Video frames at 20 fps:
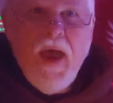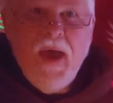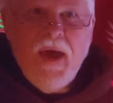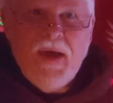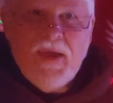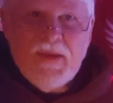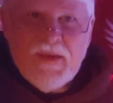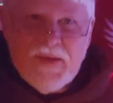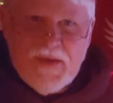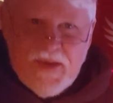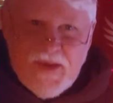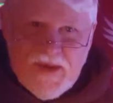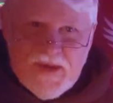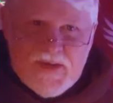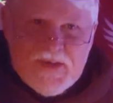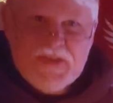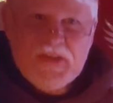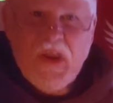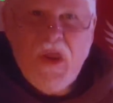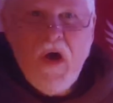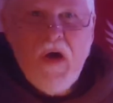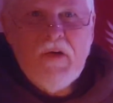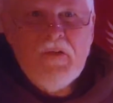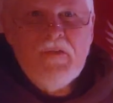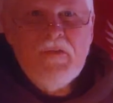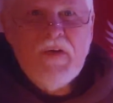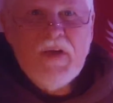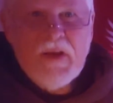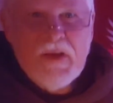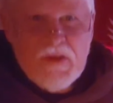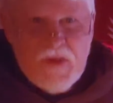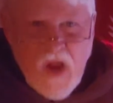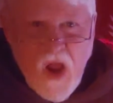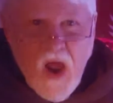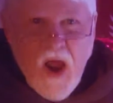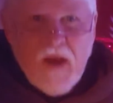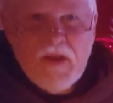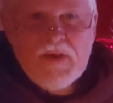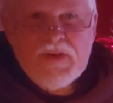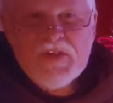and He is love, and
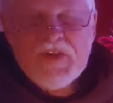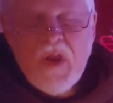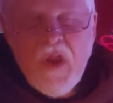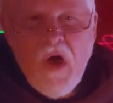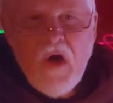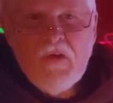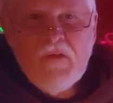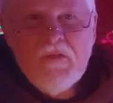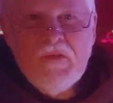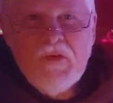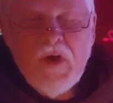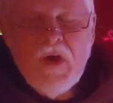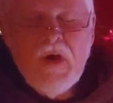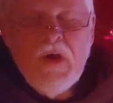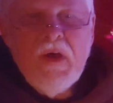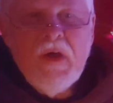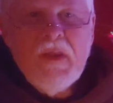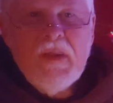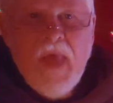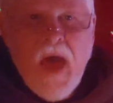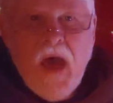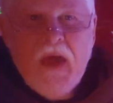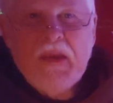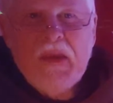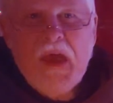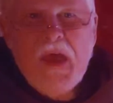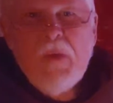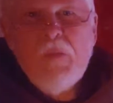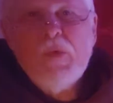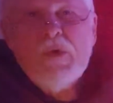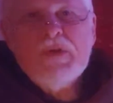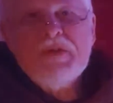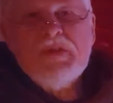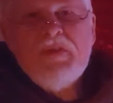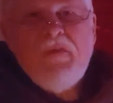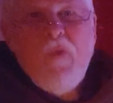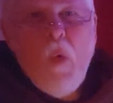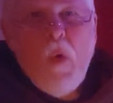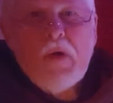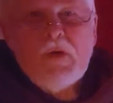God is love. That name was
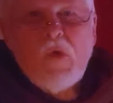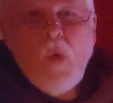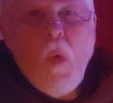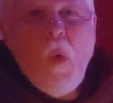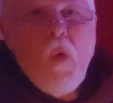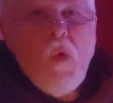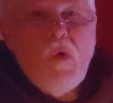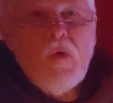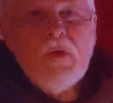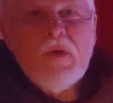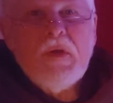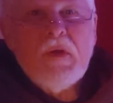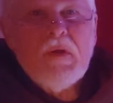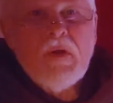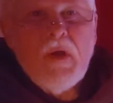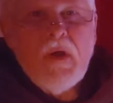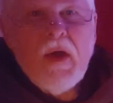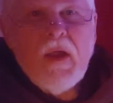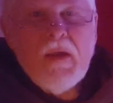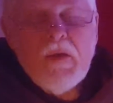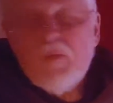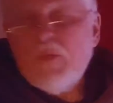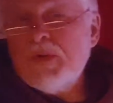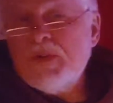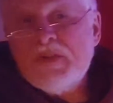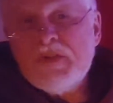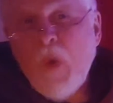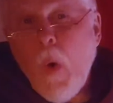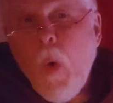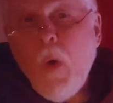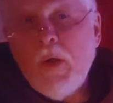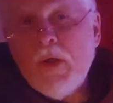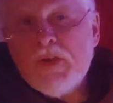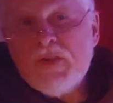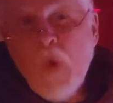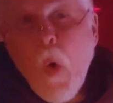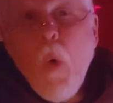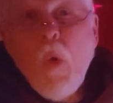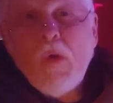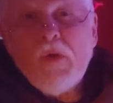foretold, and it was
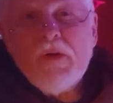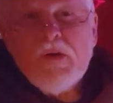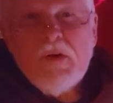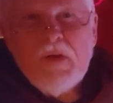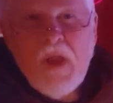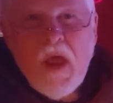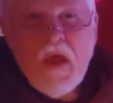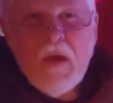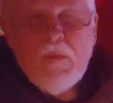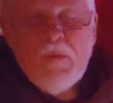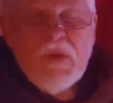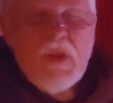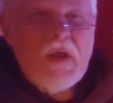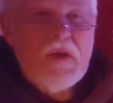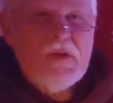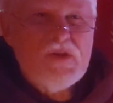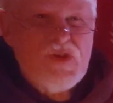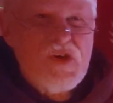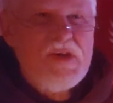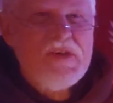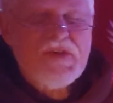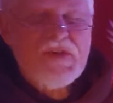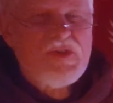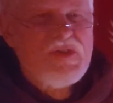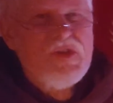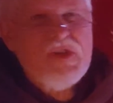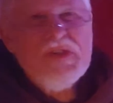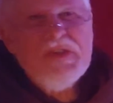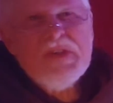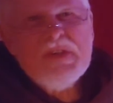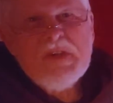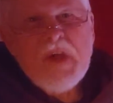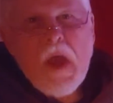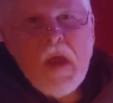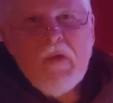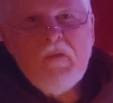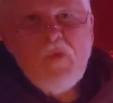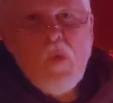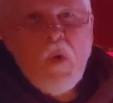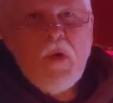its older name than Jesus. Jesus
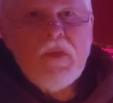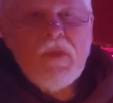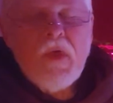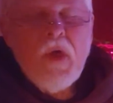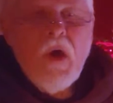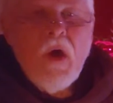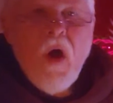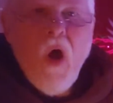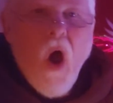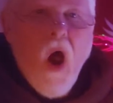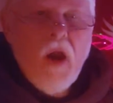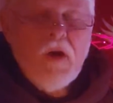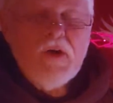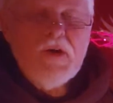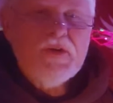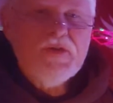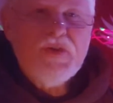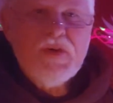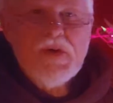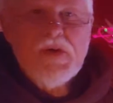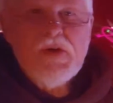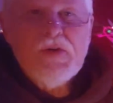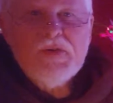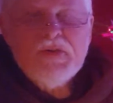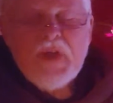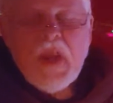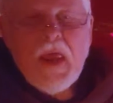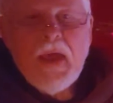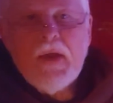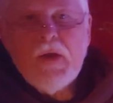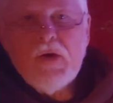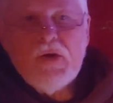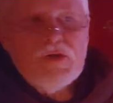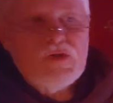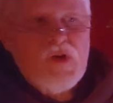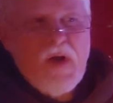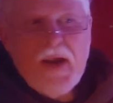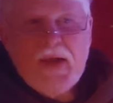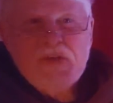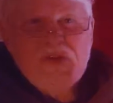came forth hundreds of years later,
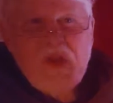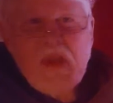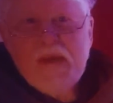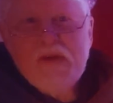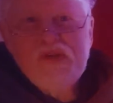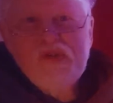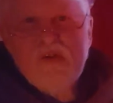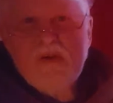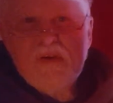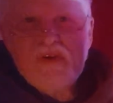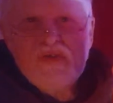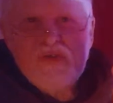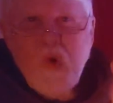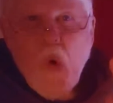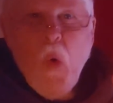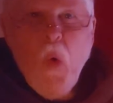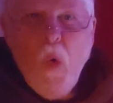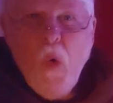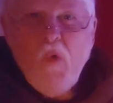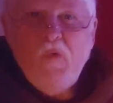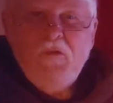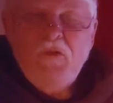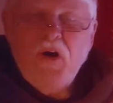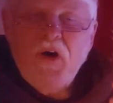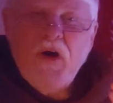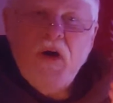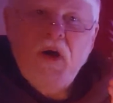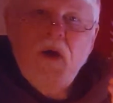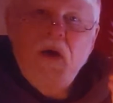translation of Jehovah